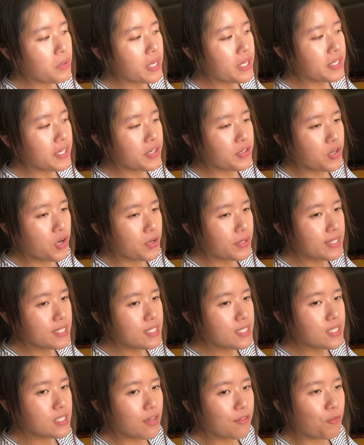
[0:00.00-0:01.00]
in
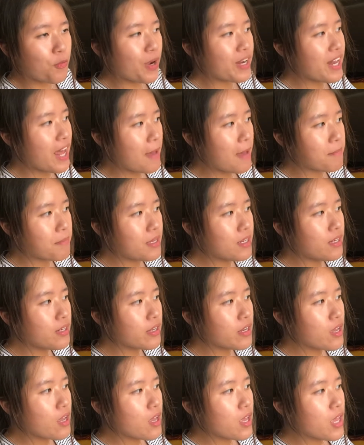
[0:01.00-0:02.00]
ignorance of what happened
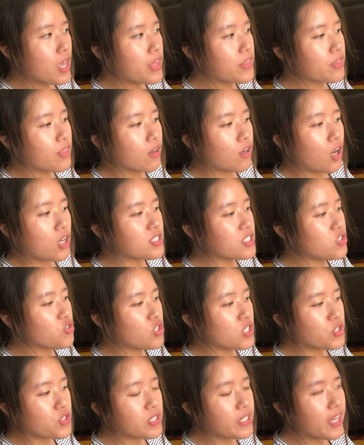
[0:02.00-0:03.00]
in the
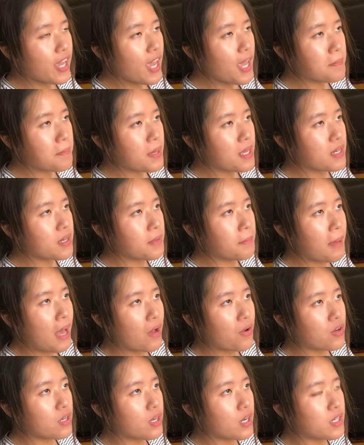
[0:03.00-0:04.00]
concentration camp and
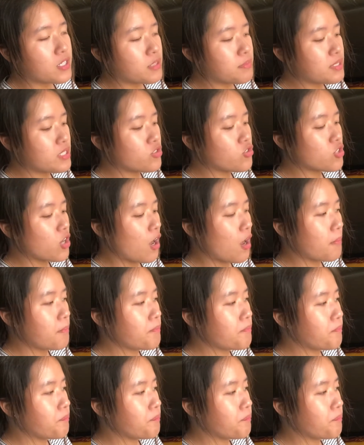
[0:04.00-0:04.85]
about her husband's job.